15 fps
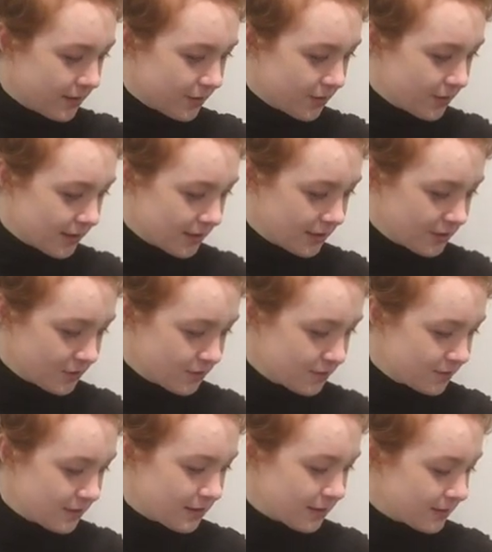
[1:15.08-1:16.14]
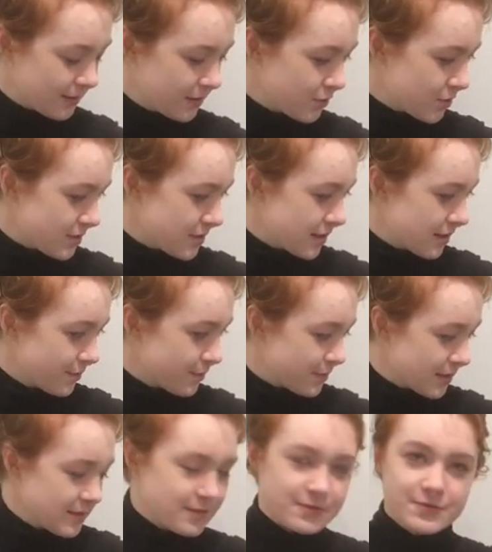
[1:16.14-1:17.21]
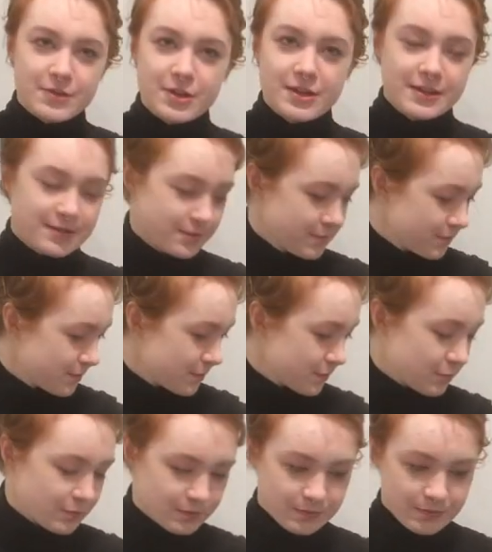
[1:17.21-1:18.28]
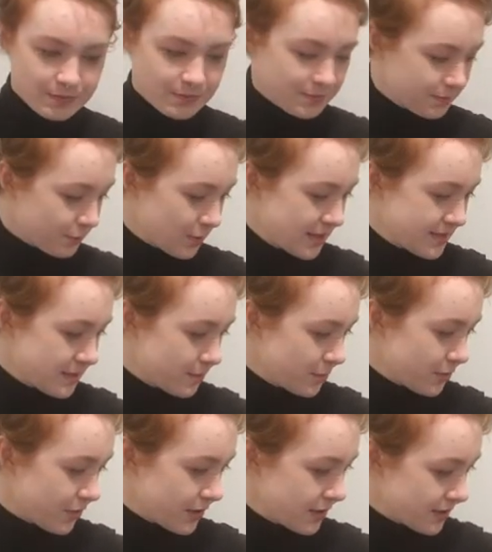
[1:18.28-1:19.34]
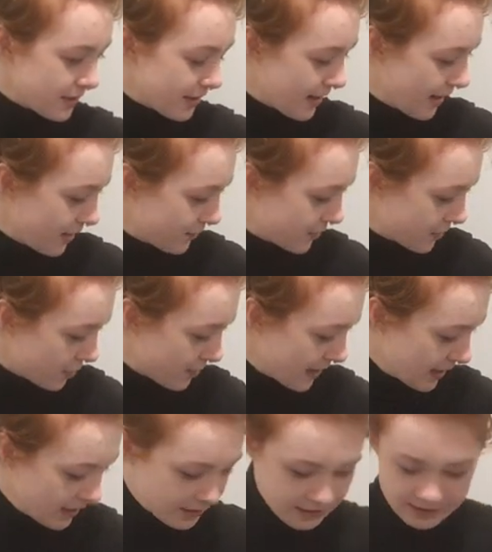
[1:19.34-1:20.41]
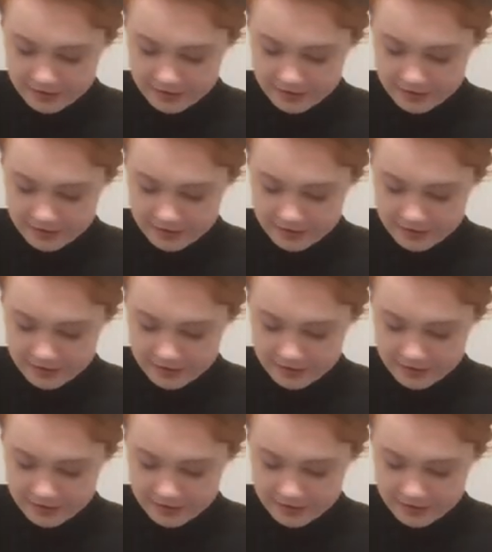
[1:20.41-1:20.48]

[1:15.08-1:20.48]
another uninteresting, but very reasonable thing to have in your bag.